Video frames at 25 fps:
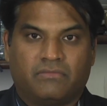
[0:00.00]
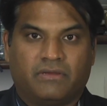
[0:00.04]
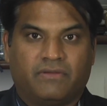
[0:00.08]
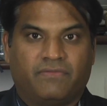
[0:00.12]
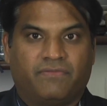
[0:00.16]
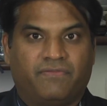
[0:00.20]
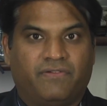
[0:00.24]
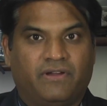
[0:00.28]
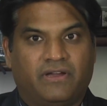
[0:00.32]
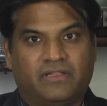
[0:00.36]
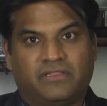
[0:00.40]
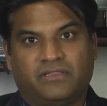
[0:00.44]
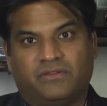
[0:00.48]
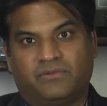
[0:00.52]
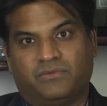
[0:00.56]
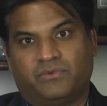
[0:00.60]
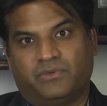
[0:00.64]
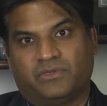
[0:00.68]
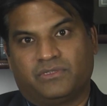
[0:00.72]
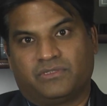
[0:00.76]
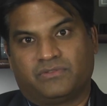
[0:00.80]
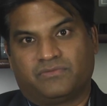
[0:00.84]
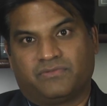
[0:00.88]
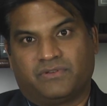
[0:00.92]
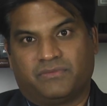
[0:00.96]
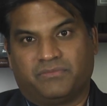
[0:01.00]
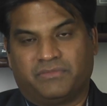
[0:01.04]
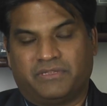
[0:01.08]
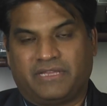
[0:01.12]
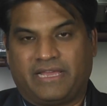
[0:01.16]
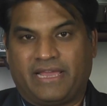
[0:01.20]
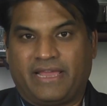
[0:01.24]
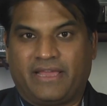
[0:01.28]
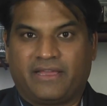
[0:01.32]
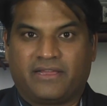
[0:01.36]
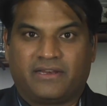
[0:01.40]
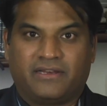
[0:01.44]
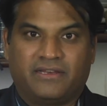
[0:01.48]
My father was from
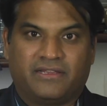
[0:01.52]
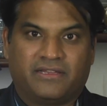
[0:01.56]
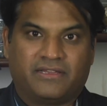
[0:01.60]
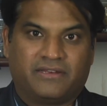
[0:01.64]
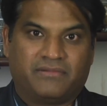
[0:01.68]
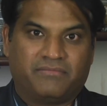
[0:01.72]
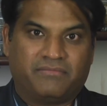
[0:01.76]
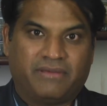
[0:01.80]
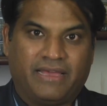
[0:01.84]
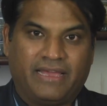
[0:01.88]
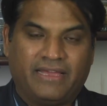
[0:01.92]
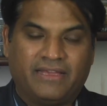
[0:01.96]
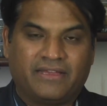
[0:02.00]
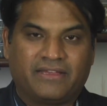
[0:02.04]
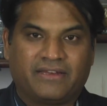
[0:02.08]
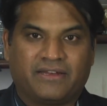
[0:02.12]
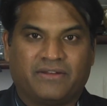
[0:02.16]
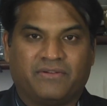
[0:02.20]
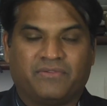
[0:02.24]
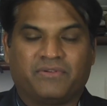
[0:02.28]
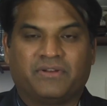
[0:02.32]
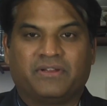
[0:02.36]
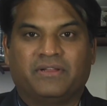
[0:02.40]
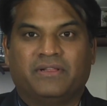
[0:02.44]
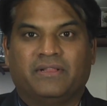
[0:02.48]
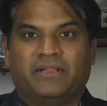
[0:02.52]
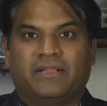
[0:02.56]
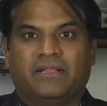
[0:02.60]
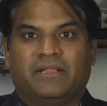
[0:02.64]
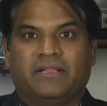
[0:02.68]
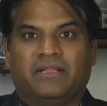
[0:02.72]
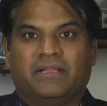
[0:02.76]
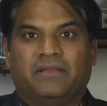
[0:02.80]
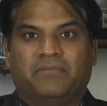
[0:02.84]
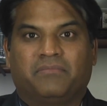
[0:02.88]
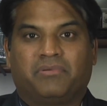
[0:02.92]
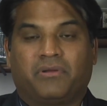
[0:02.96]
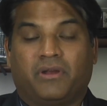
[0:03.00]
the Anglican background,
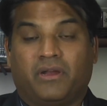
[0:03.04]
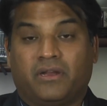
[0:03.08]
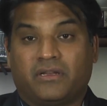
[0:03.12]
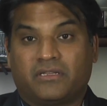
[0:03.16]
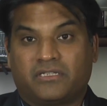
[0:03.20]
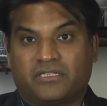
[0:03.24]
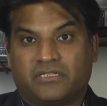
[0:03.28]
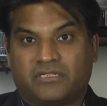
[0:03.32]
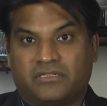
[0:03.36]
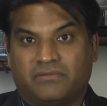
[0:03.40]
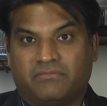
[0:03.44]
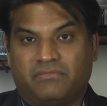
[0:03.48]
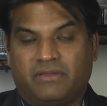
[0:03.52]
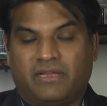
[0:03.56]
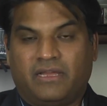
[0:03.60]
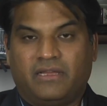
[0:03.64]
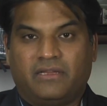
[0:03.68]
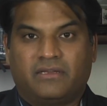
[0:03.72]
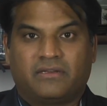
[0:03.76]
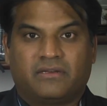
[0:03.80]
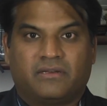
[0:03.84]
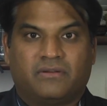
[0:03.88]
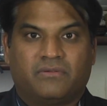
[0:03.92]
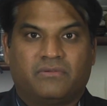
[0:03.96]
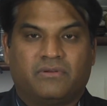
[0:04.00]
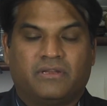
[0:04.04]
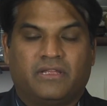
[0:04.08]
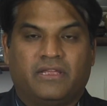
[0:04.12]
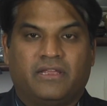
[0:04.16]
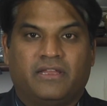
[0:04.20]
Protestant background.